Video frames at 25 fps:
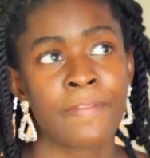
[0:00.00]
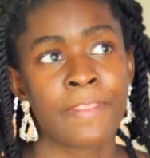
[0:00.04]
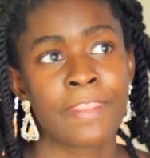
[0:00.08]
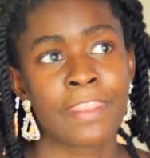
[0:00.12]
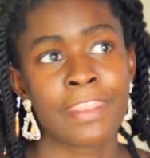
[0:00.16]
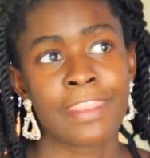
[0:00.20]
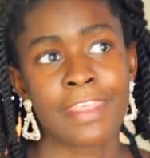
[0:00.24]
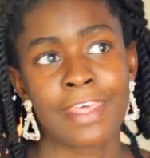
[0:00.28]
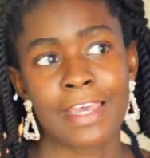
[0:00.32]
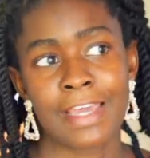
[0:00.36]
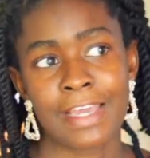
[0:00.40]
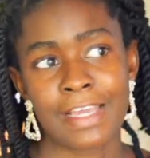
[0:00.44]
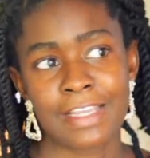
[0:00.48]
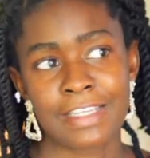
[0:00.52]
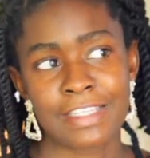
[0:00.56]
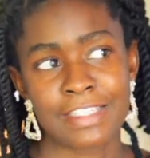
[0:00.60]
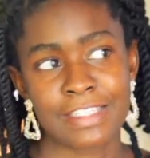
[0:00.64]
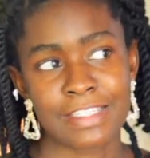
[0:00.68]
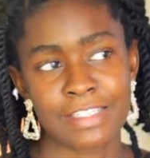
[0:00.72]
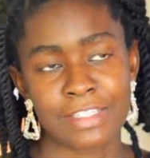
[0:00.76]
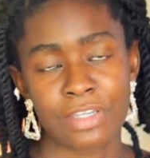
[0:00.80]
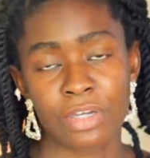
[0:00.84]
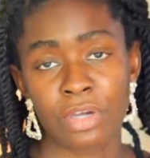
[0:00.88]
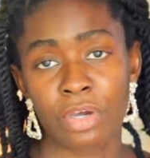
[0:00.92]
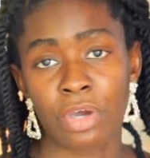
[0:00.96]

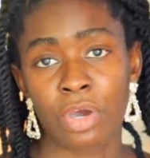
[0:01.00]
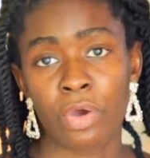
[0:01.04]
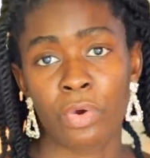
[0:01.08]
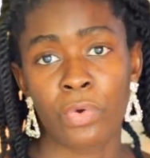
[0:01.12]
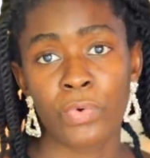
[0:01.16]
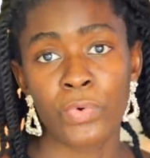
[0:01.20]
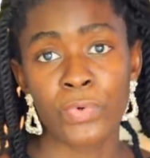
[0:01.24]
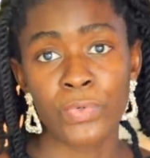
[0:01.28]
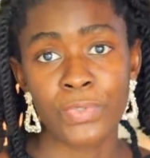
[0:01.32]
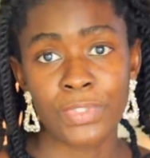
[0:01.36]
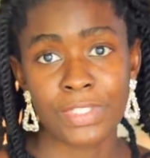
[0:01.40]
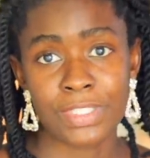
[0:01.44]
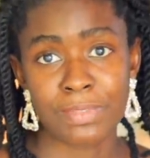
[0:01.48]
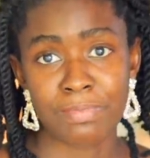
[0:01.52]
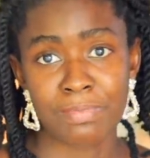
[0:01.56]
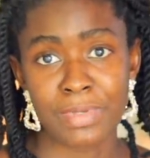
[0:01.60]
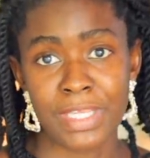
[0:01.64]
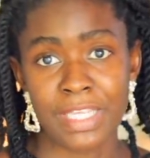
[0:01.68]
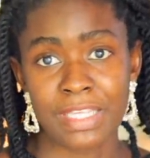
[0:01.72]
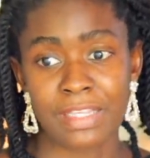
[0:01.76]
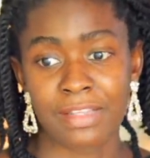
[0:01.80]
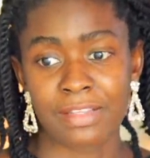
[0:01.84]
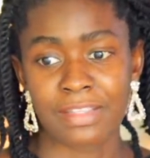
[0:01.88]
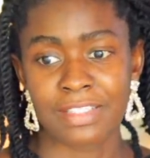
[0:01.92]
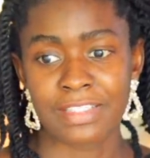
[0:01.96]
that
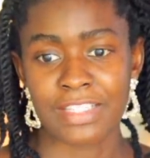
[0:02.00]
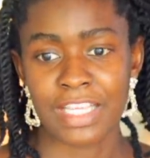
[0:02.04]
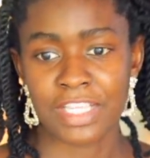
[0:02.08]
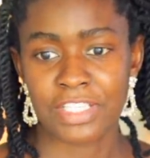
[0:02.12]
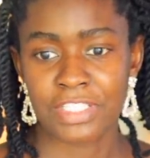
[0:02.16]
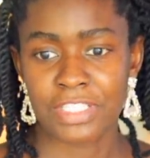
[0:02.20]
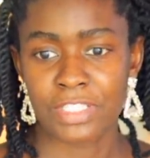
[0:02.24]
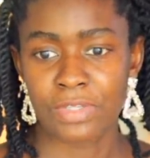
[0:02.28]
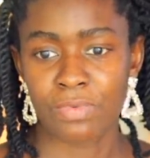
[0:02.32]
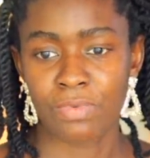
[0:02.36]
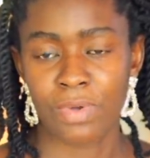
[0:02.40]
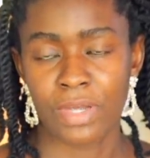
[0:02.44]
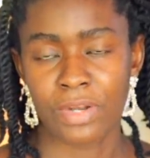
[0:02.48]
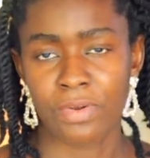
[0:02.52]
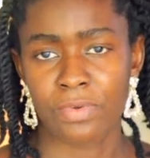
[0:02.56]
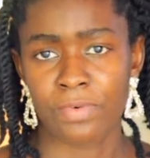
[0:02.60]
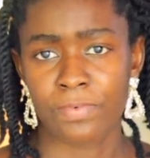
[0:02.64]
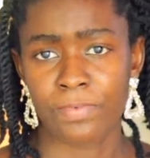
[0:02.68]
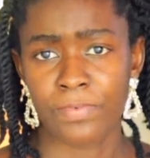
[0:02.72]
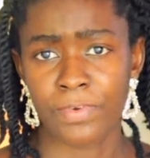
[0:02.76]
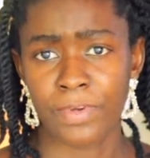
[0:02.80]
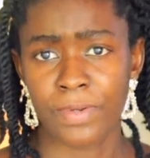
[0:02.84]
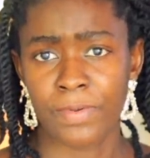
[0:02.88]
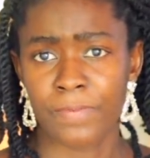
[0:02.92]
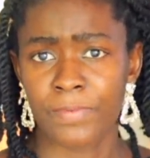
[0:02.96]
oatmeal is actually one
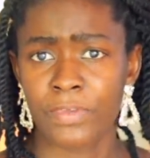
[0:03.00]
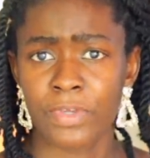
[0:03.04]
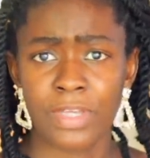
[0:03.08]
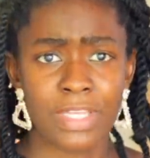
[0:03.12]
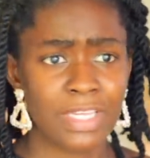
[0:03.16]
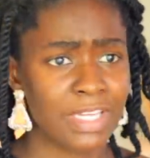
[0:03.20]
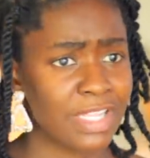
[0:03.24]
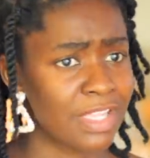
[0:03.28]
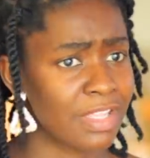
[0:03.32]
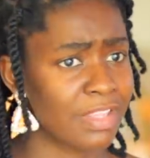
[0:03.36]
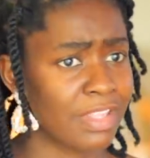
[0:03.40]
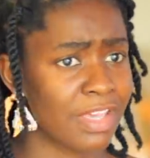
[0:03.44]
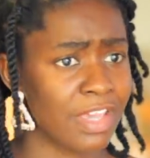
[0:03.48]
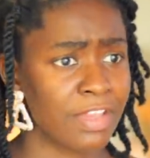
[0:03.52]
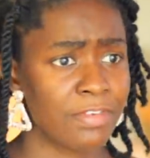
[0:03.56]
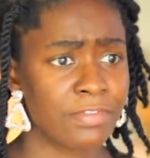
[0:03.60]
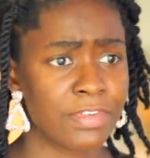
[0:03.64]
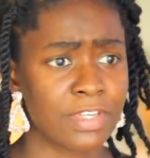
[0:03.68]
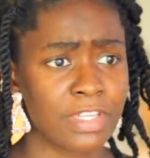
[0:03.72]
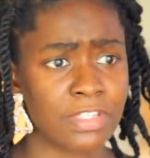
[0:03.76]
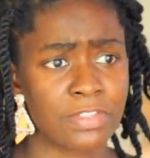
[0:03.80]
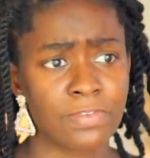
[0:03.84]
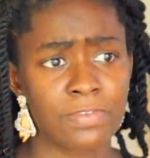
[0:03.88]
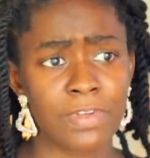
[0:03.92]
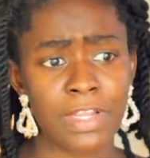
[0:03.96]
of, you can either have
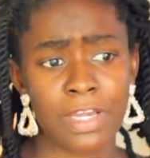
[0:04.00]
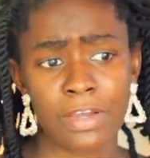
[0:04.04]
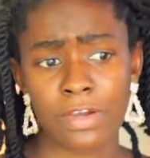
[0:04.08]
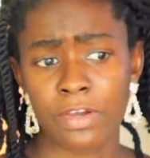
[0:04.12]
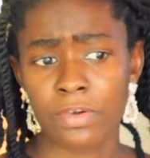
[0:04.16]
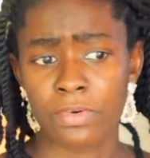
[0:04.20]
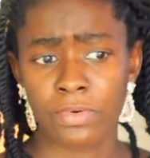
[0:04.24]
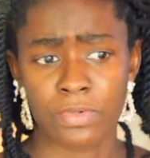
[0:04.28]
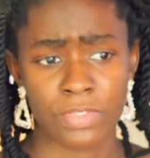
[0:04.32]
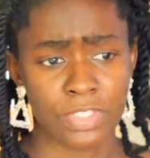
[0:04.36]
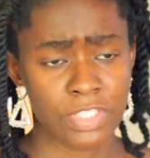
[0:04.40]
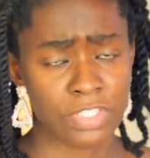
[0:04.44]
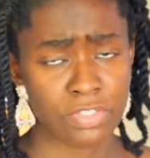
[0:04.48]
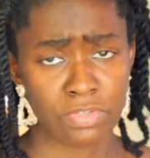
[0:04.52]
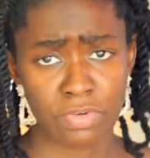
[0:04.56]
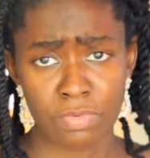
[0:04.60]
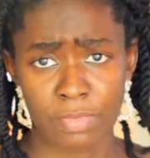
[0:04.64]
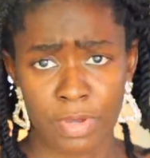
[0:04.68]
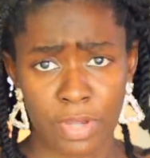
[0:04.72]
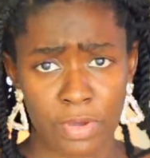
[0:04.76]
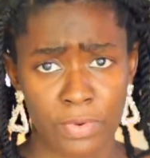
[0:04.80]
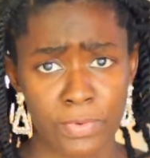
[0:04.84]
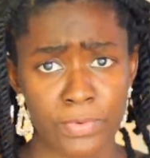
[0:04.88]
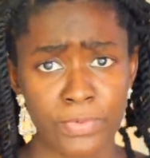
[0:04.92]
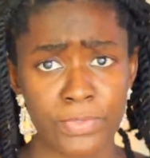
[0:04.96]
it as flour or just
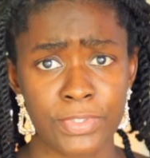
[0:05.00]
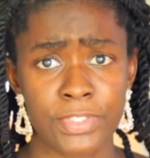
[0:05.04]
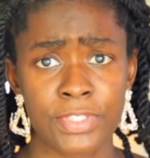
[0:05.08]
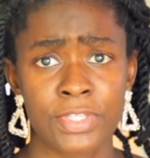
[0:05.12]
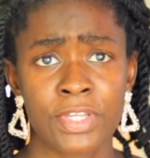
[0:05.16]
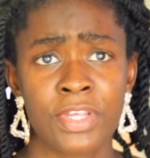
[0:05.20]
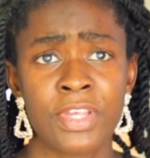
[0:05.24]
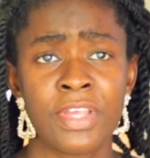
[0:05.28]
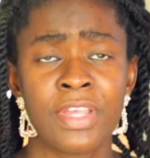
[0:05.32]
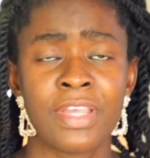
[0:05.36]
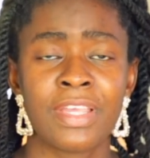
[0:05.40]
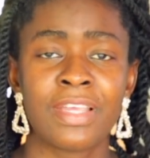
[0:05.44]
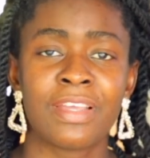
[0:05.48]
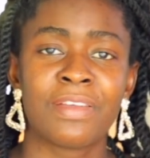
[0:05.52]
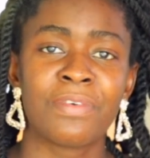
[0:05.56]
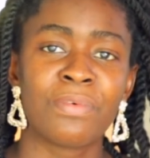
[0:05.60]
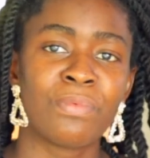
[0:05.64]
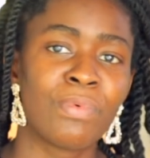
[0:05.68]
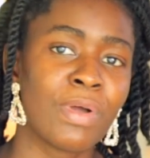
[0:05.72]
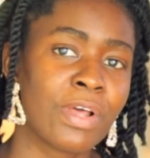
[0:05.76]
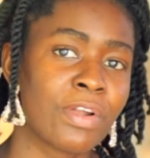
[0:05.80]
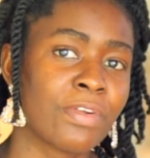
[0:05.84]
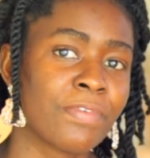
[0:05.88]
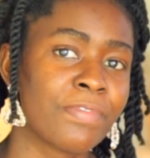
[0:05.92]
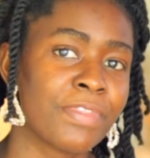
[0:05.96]
normal oats,
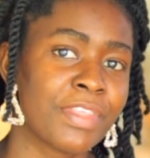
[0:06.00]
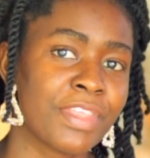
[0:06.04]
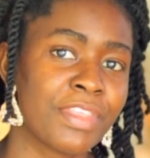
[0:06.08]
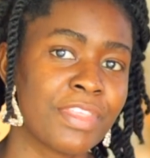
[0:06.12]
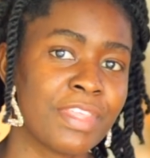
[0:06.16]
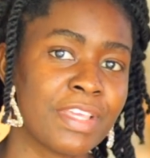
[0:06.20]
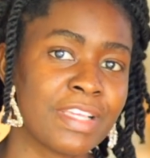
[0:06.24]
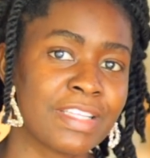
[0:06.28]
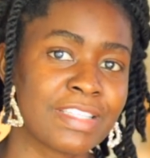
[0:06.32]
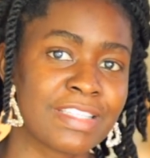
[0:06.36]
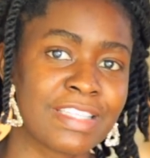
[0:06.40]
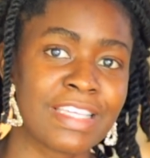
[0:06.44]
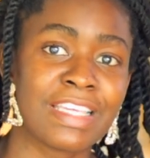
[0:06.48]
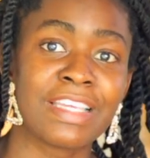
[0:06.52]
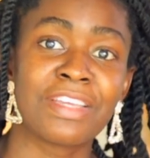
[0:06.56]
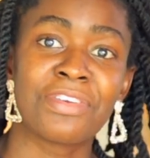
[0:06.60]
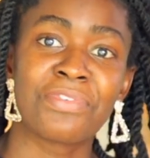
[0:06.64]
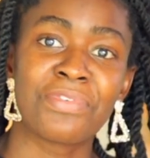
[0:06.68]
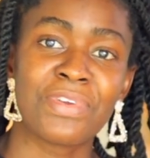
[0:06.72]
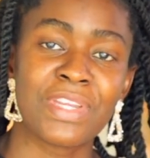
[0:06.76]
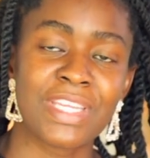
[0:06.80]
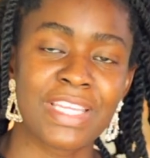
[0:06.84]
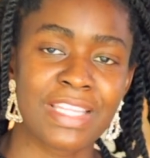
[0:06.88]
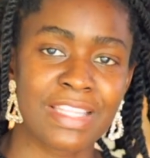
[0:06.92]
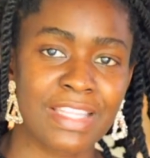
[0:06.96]
one of the things,
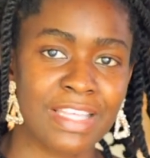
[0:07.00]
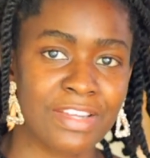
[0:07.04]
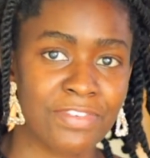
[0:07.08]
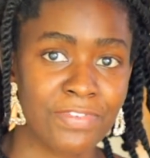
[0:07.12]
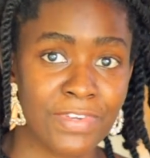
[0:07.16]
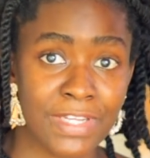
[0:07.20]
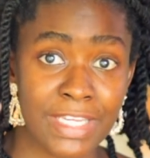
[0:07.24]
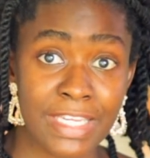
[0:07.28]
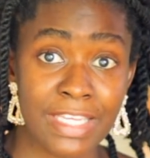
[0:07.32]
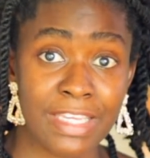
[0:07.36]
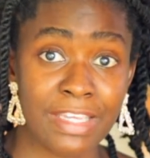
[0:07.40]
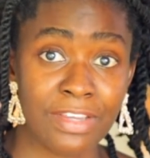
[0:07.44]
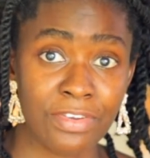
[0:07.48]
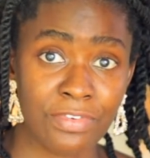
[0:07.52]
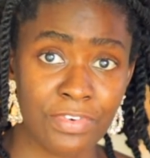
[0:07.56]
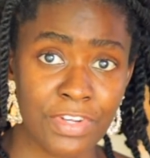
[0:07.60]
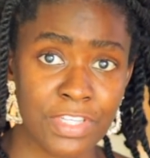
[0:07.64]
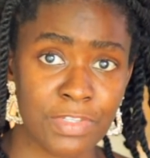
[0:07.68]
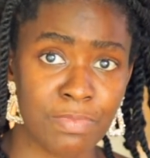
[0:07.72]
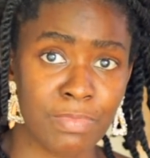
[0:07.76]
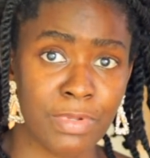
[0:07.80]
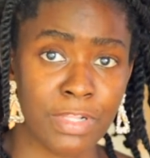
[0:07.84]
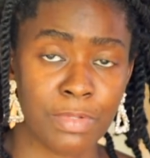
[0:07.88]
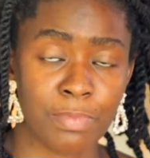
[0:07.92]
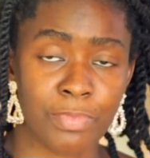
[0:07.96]
ingredient that really
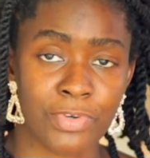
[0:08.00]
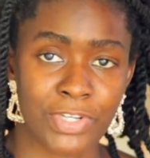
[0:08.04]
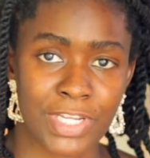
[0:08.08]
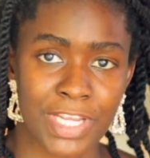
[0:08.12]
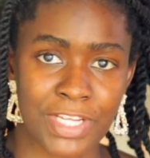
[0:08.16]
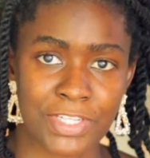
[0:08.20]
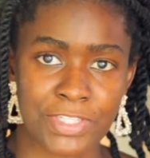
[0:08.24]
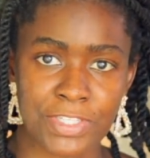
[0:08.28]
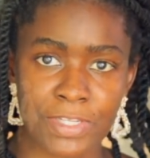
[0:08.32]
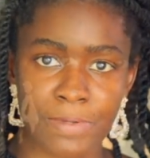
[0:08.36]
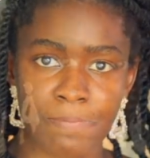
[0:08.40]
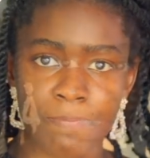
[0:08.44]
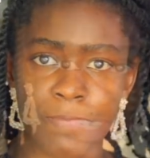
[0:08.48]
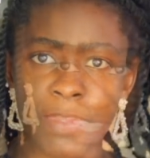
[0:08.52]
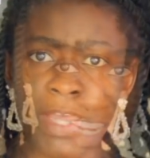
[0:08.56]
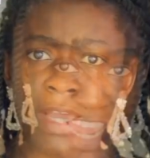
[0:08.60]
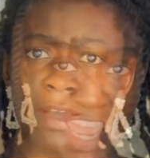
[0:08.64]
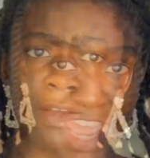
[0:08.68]
increase milk production.